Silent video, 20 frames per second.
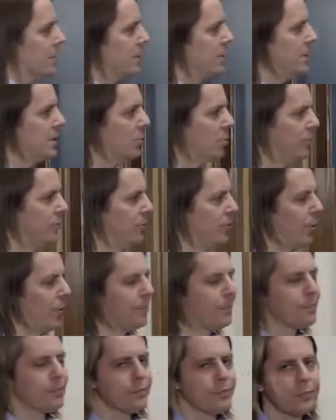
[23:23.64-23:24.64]
equals
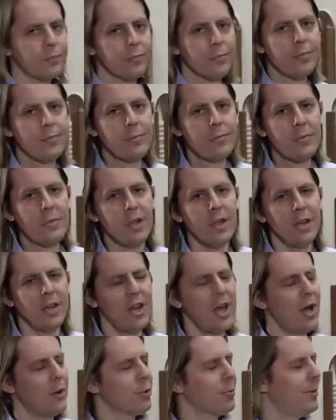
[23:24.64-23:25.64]
0. And
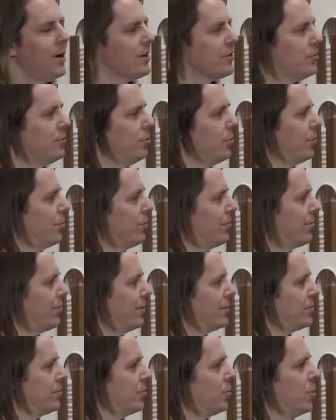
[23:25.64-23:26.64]
now we're back to our
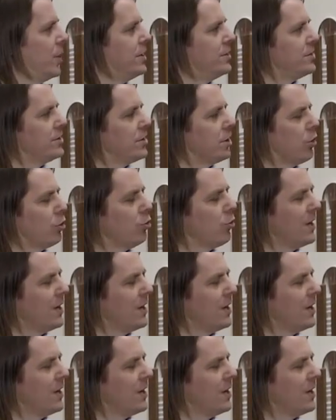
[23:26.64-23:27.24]
differential equation